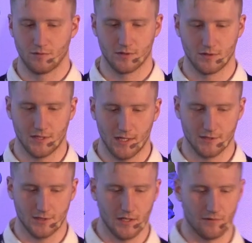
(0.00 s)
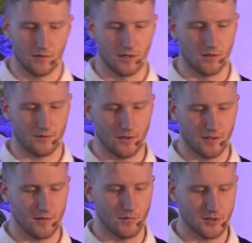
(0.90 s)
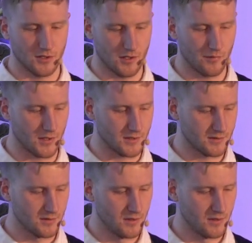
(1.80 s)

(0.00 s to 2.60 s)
sales there are done at a much higher price.